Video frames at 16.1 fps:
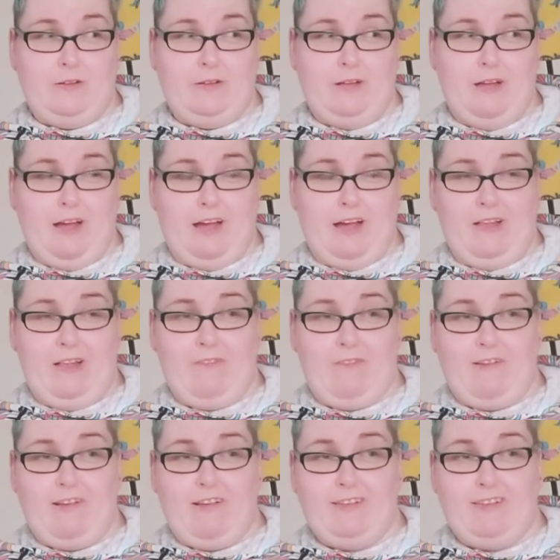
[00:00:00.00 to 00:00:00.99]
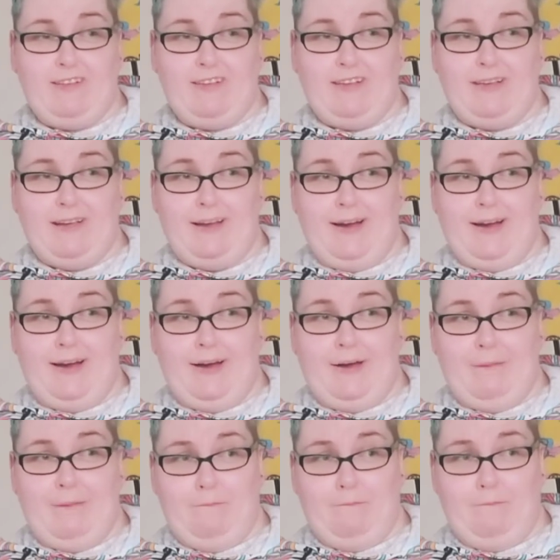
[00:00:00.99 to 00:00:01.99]
advocacy
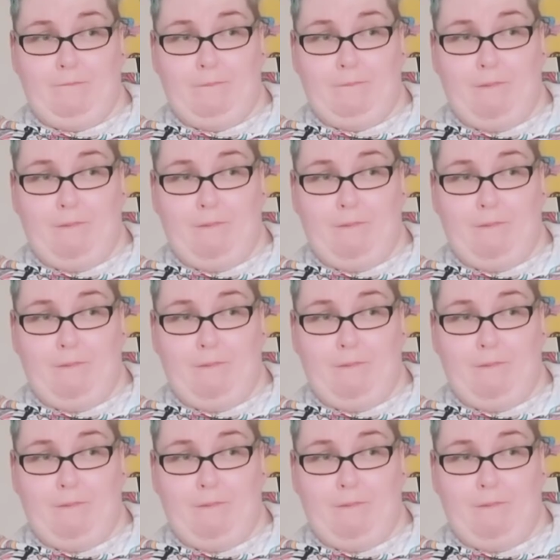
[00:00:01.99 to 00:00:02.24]
and